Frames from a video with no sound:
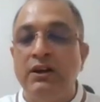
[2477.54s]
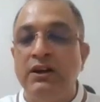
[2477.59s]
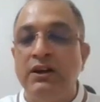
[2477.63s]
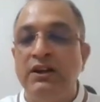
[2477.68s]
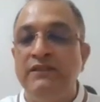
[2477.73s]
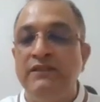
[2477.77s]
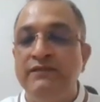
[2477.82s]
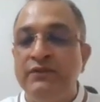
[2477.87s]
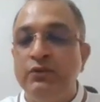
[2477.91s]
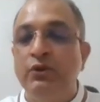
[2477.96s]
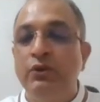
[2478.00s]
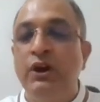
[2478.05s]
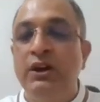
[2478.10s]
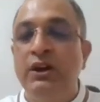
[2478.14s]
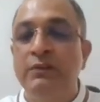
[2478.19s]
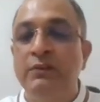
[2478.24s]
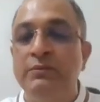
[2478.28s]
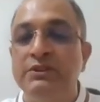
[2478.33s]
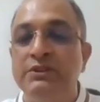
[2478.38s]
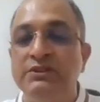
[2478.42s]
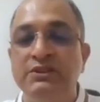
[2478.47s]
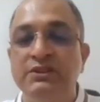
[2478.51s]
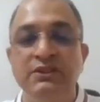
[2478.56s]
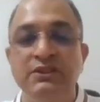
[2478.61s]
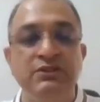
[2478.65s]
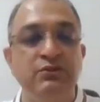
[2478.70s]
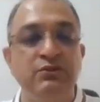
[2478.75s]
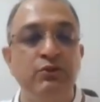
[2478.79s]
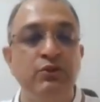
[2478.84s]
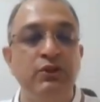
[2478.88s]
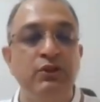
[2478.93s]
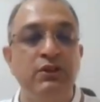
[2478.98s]
if you are a business
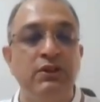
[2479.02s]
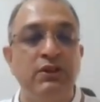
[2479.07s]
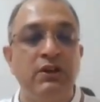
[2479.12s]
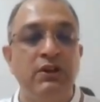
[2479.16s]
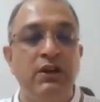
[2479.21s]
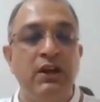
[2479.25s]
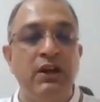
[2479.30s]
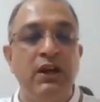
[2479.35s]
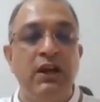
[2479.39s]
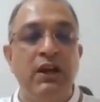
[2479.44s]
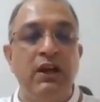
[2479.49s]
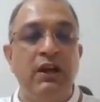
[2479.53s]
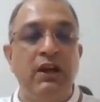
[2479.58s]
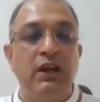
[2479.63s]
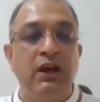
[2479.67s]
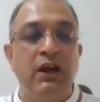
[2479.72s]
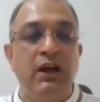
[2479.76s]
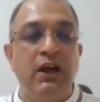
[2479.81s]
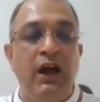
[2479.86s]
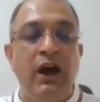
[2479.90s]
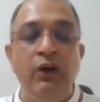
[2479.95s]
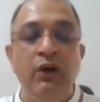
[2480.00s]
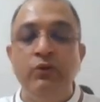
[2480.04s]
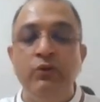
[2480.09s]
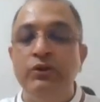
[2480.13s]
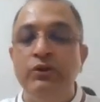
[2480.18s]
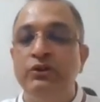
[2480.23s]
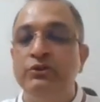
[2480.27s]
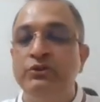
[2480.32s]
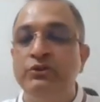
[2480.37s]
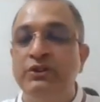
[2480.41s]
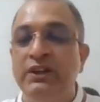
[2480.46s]
owner, how do
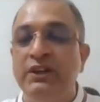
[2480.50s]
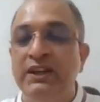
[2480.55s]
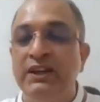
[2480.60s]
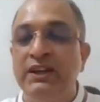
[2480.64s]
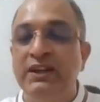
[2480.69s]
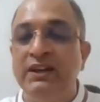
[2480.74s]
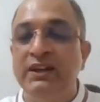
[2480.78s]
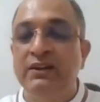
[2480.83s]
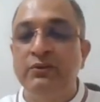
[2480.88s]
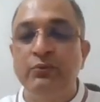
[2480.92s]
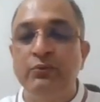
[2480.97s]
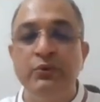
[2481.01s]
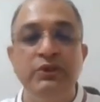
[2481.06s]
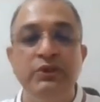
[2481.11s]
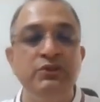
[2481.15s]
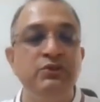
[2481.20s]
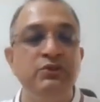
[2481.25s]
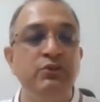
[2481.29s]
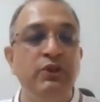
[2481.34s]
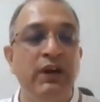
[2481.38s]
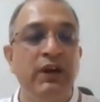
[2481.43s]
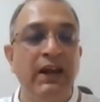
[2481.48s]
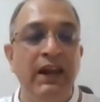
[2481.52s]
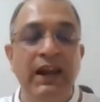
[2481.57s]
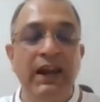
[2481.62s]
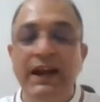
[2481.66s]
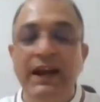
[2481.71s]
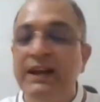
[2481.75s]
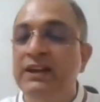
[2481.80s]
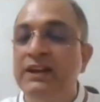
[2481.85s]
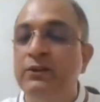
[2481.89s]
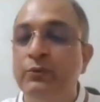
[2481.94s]
you think we should
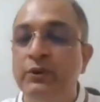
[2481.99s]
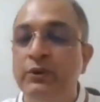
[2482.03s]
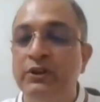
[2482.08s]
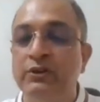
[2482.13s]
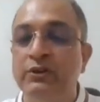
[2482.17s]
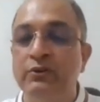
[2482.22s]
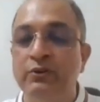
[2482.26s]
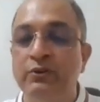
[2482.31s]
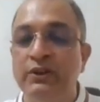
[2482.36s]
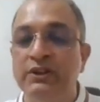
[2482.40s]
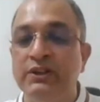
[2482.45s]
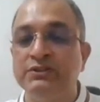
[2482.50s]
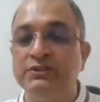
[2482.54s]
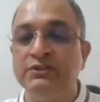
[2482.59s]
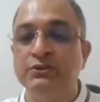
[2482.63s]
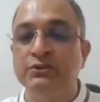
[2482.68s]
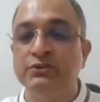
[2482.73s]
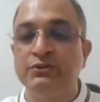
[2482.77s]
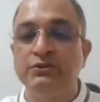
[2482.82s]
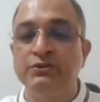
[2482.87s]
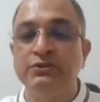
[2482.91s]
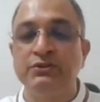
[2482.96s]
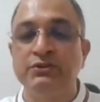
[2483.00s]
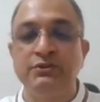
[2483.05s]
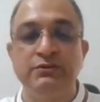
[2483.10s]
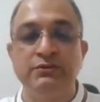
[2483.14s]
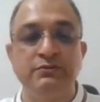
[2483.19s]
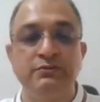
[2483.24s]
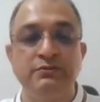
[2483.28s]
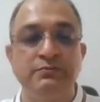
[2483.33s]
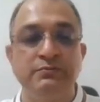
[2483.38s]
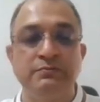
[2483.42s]
align with today's youth?
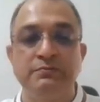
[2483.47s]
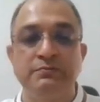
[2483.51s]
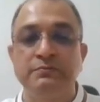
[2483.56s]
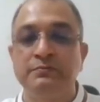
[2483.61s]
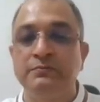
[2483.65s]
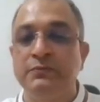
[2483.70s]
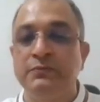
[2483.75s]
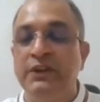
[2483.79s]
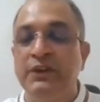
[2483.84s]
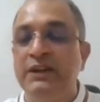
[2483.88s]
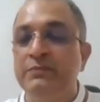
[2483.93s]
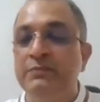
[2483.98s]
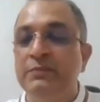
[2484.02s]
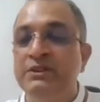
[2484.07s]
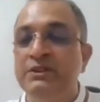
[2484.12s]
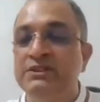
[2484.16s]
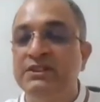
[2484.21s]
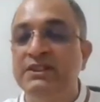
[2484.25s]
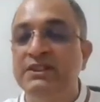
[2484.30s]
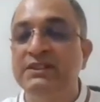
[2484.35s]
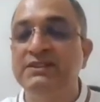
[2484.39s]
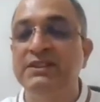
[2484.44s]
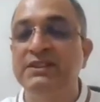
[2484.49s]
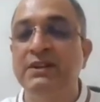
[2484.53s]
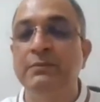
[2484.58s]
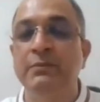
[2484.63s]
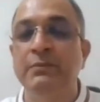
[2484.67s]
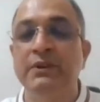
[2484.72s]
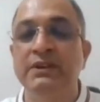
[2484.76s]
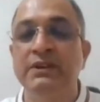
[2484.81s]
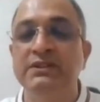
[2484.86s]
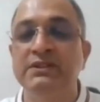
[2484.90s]
Let me see
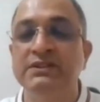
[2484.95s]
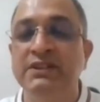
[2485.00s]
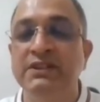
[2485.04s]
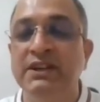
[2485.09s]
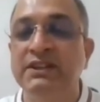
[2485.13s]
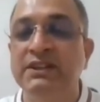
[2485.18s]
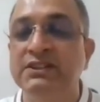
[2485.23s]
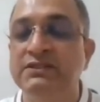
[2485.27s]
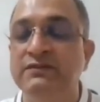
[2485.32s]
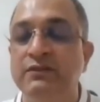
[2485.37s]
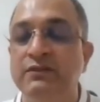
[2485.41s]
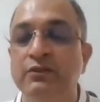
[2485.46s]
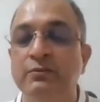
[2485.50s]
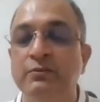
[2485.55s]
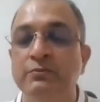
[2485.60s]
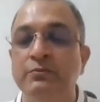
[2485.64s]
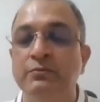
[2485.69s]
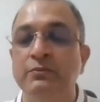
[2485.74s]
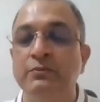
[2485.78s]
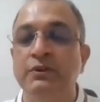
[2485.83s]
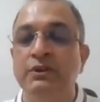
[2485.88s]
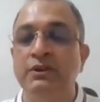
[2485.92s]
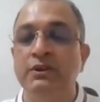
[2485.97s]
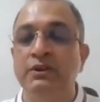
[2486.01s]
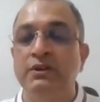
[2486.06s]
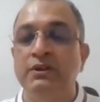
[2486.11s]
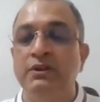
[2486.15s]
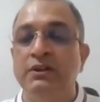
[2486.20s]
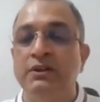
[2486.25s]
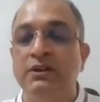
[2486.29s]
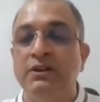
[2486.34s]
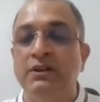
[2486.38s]
some insights from
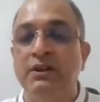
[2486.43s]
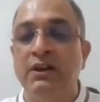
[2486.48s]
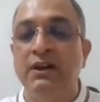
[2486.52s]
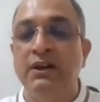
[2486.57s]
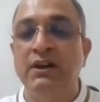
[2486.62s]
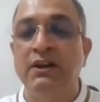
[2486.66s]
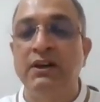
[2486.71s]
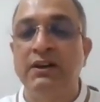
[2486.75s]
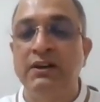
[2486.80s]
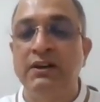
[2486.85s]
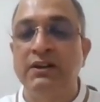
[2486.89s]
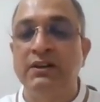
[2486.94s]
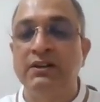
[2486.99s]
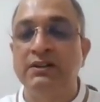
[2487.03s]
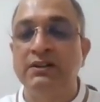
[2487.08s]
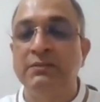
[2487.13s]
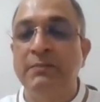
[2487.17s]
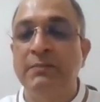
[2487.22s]
uh, the